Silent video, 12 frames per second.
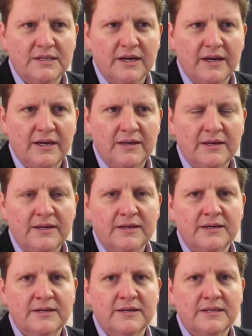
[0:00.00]
a day.
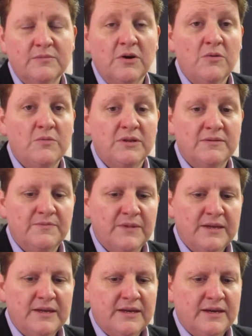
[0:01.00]
At the moment,
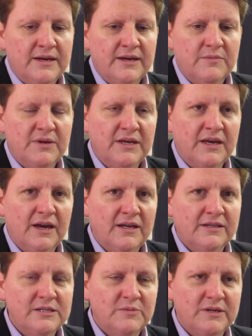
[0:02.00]
being gay and
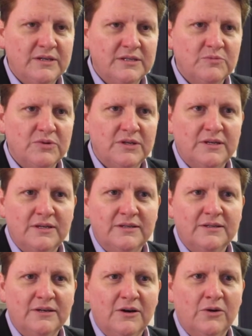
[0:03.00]
lesbian is pretty
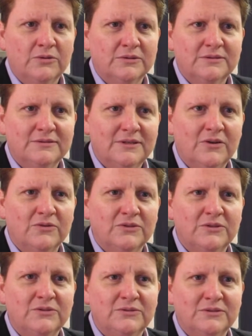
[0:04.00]
old
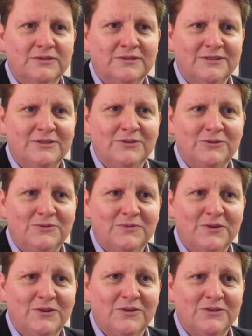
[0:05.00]
news. The new,
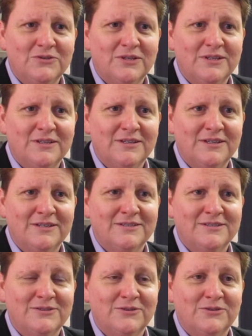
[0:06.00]
you know, the trendy thing
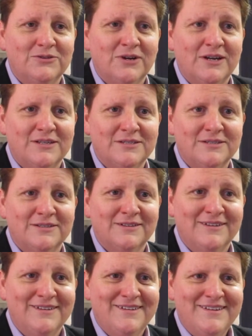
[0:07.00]
is, you know, trans and
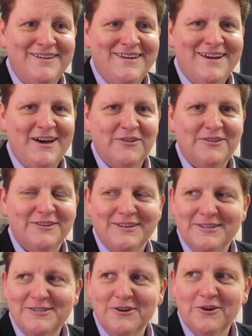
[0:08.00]
other
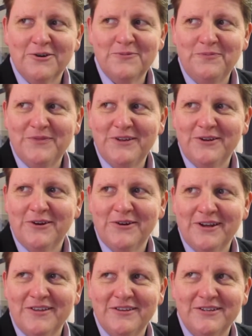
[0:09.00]
things. So, you know,
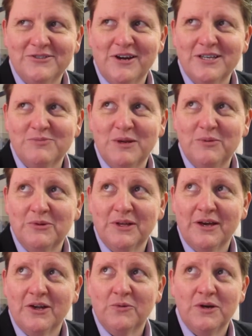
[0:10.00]
and I think trans people are
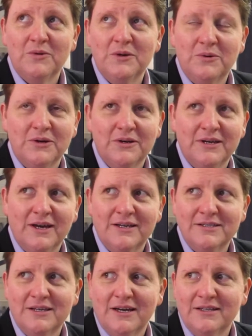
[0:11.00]
kind of where we were,
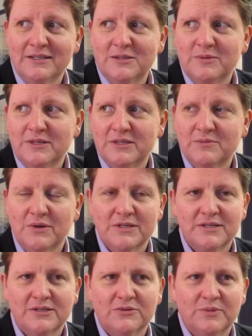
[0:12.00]
gay and lesbians and
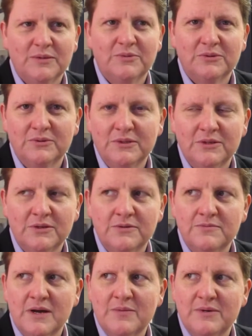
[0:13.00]
bisexual people, you know,
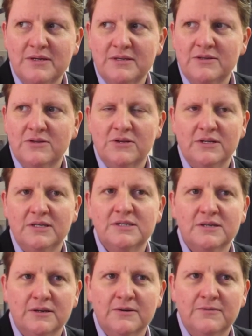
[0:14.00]
maybe 30 years
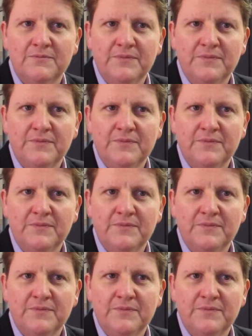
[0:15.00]
ago.